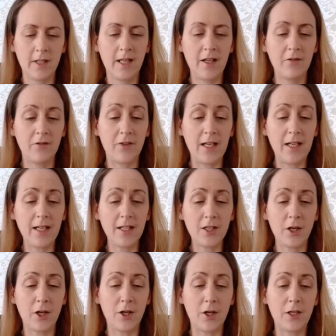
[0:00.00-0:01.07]
Felix
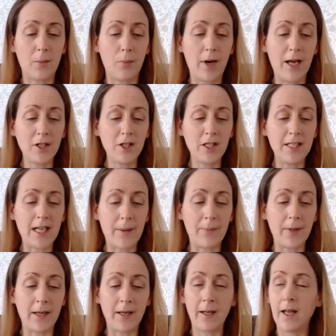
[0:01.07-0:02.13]
heard a branch
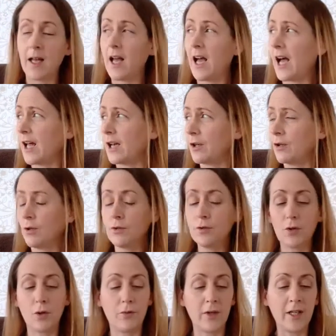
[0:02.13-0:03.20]
snapping and looked
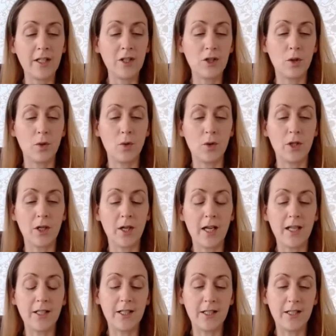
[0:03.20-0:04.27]
over his shoulder
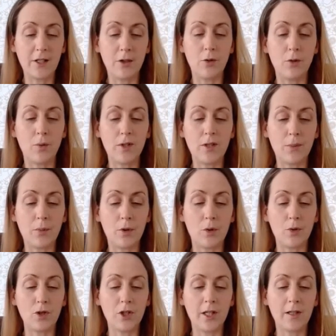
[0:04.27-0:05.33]
to see who was
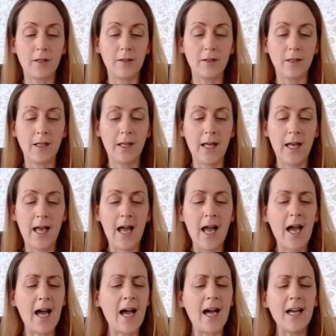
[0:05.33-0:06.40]
approaching. A
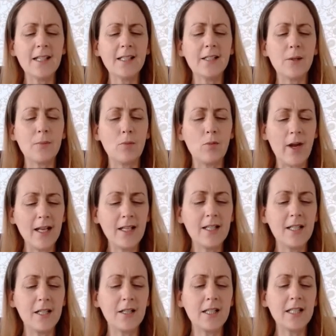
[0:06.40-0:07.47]
handsome red
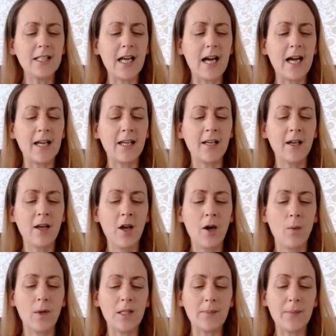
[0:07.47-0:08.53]
deer stag
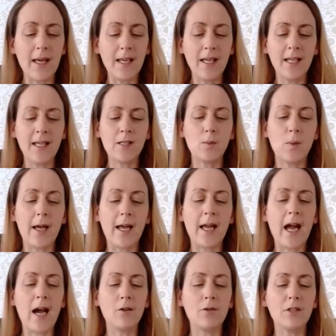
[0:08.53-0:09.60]
was making his way
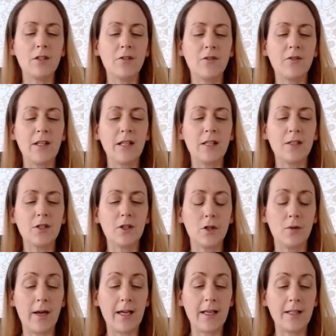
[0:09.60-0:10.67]
out to the fields to
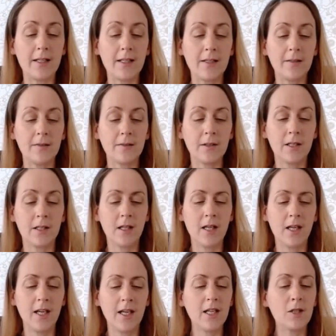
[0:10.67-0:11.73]
graze.
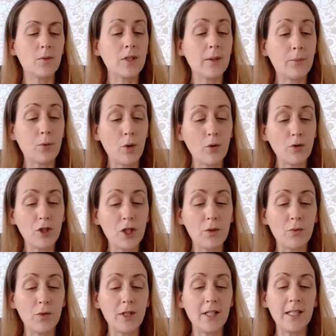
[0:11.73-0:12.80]
It was approaching
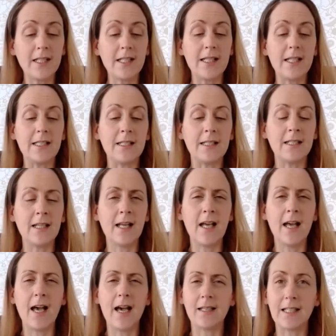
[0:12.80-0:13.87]
rutting season,
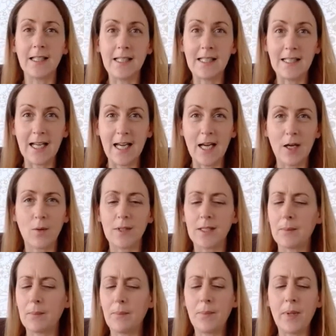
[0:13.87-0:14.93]
and the stag was in
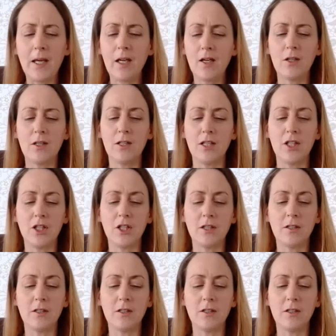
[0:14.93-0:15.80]
peak condition.